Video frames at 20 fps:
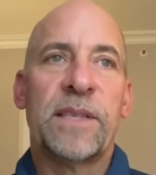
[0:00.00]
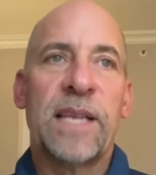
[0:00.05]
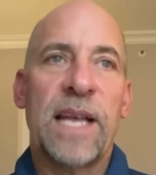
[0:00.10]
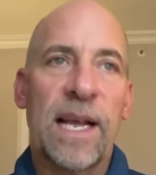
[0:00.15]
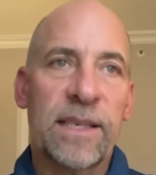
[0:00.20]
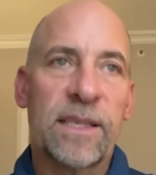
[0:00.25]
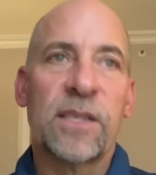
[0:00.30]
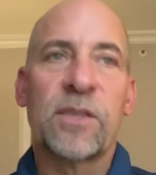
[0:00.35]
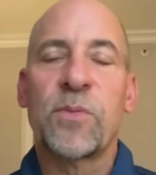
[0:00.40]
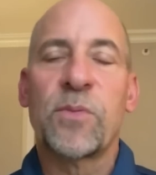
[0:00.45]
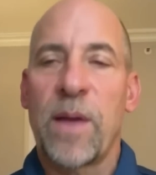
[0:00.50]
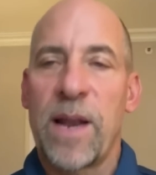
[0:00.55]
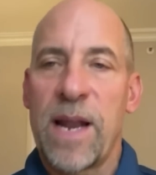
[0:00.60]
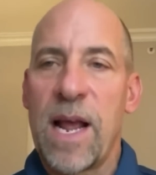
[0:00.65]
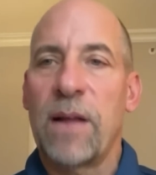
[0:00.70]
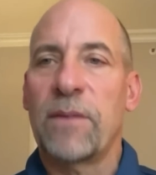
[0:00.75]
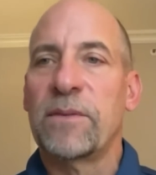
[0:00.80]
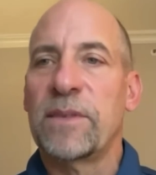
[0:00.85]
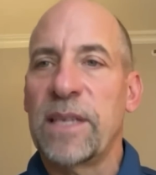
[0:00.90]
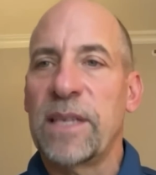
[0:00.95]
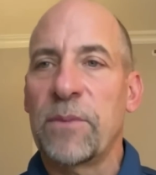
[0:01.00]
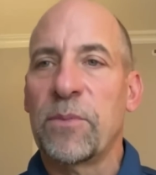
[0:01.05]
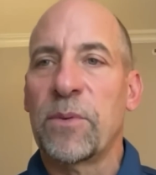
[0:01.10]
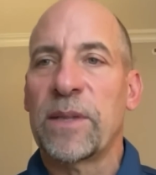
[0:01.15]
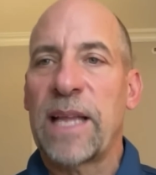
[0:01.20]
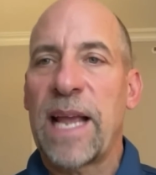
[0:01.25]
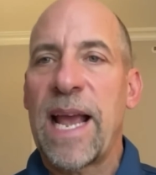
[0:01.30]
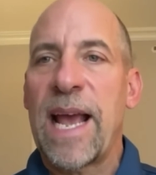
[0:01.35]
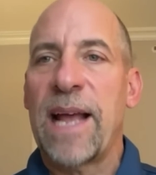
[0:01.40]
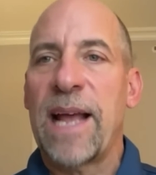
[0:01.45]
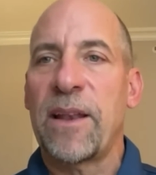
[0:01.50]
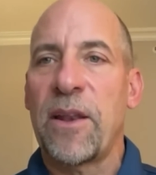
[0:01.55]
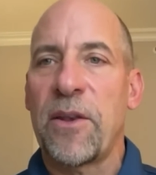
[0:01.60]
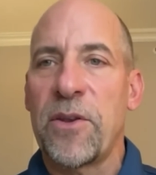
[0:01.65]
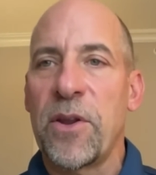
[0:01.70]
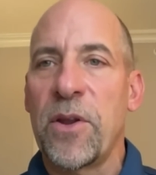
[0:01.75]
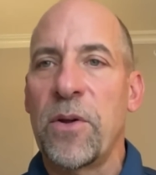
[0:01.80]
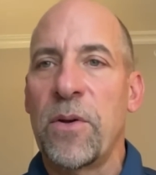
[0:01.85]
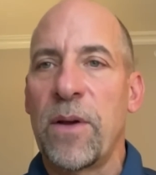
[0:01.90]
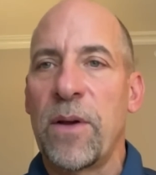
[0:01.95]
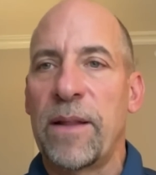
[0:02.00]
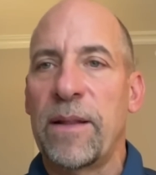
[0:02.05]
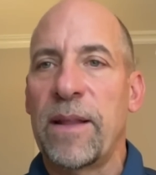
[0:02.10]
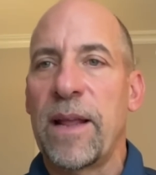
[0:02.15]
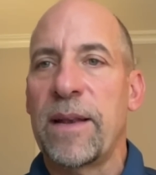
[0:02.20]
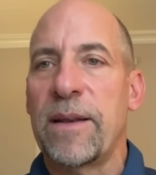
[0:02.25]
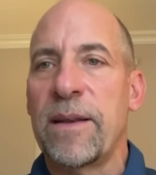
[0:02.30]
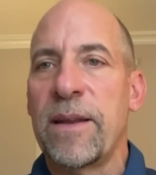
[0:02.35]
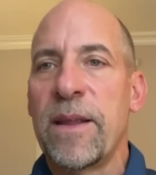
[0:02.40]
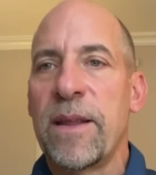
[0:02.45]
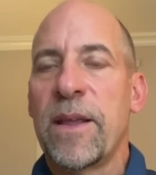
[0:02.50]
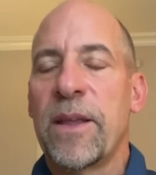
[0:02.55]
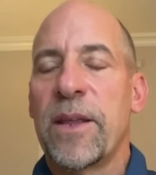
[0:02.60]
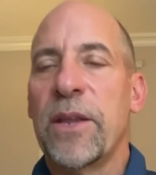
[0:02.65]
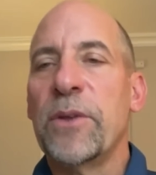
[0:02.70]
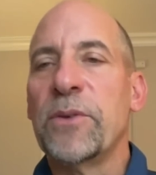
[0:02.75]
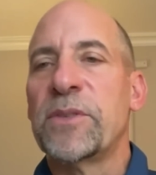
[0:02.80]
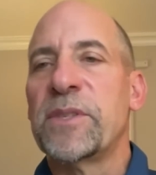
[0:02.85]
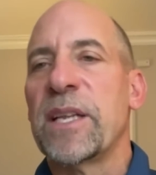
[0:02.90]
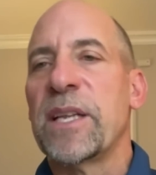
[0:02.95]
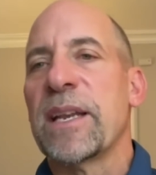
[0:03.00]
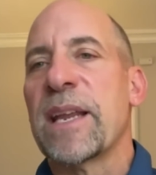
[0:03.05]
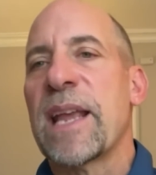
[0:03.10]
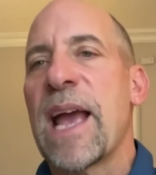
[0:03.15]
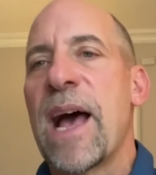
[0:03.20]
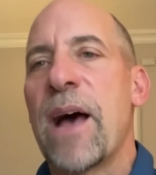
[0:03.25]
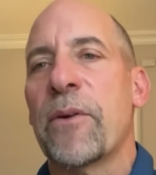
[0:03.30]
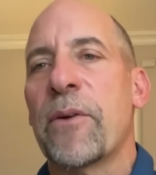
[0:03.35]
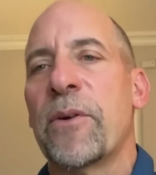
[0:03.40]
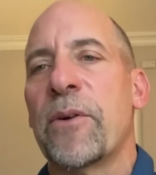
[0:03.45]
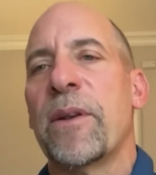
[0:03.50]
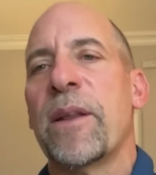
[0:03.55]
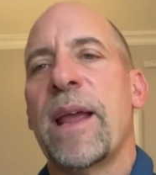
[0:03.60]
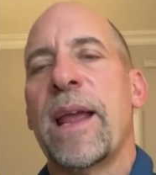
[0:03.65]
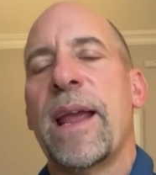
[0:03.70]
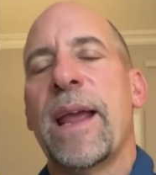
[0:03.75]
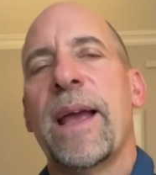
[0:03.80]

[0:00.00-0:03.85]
Texas went out and did what they had to do, and then Houston countered.